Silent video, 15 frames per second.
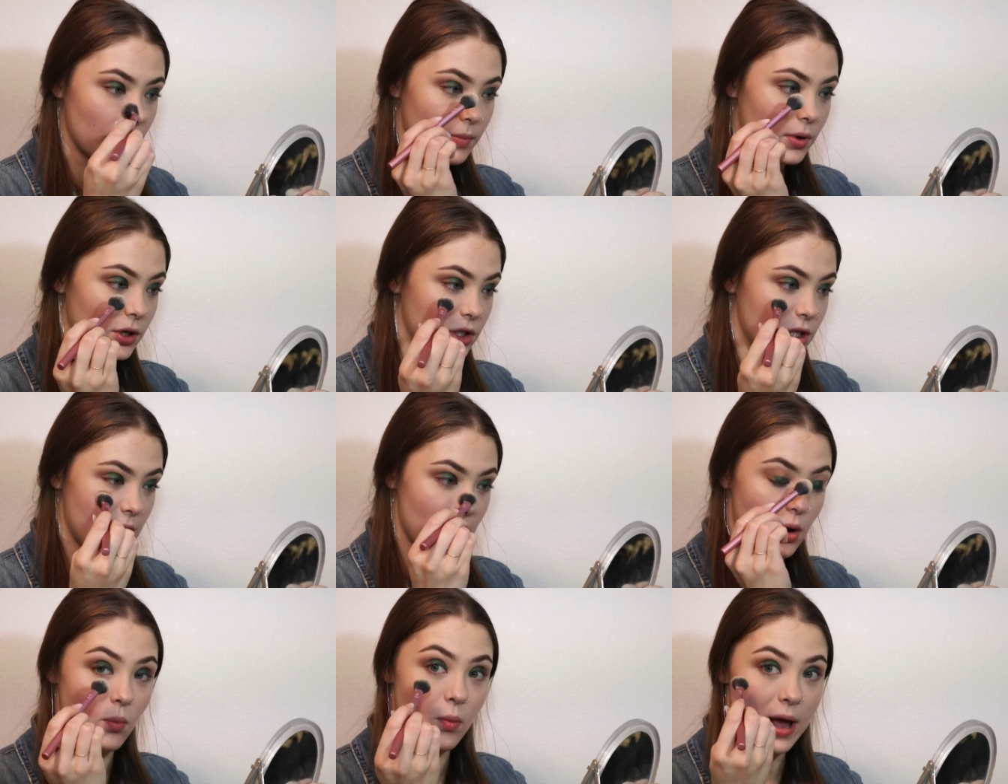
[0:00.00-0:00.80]
push
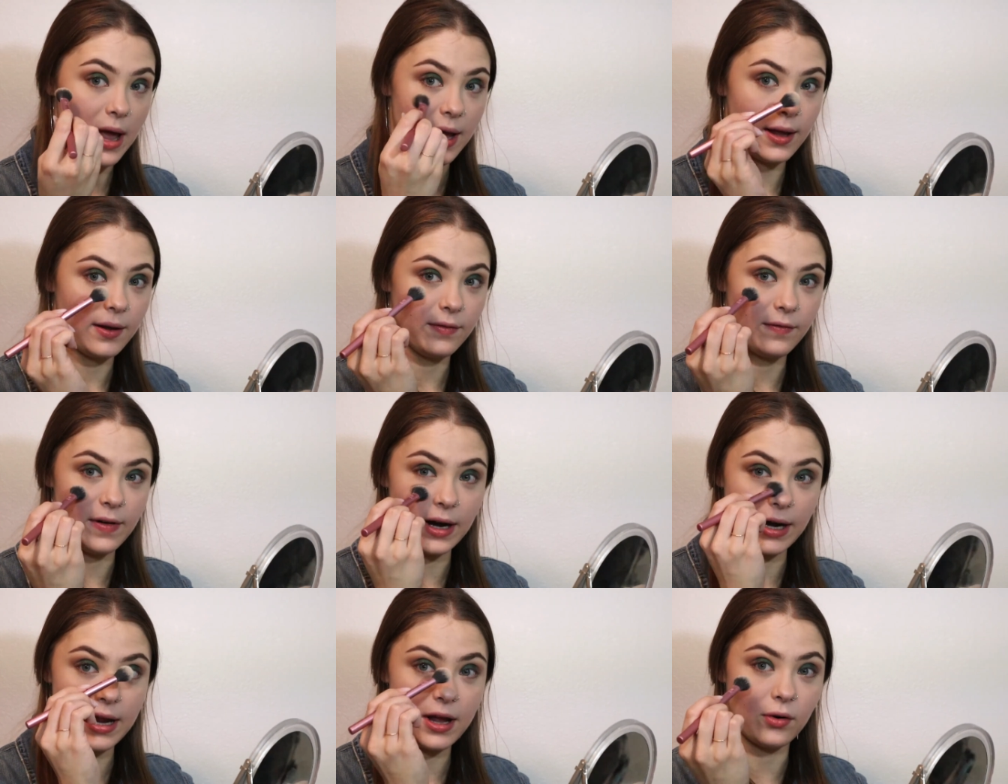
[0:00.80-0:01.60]
it away
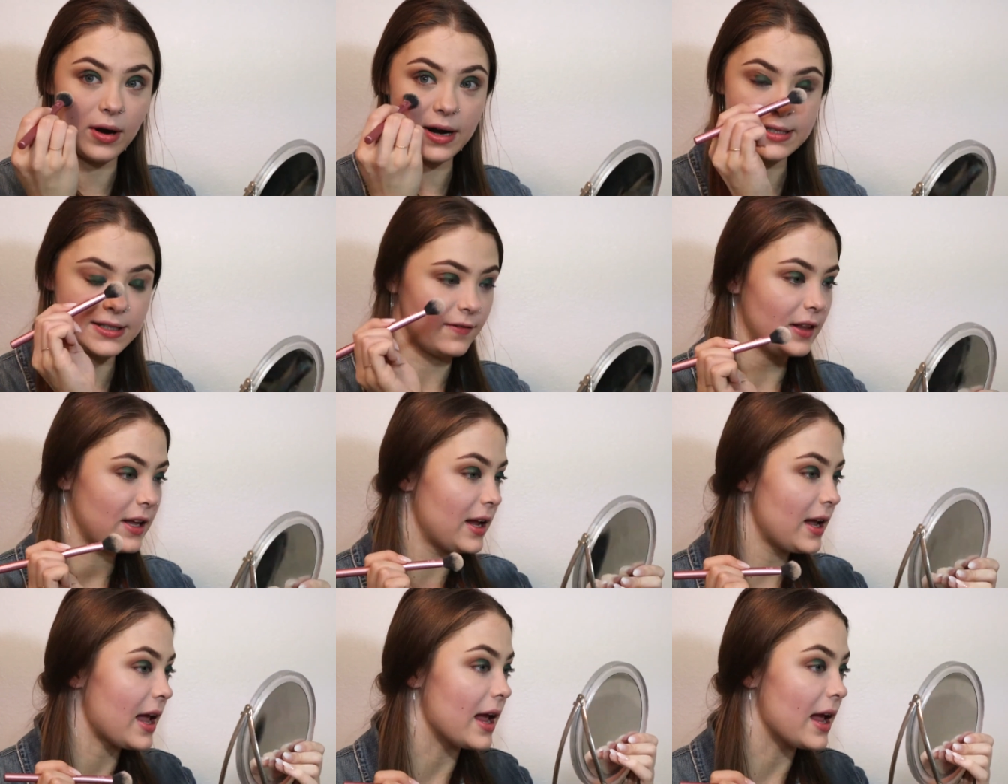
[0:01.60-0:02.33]
very aggressively,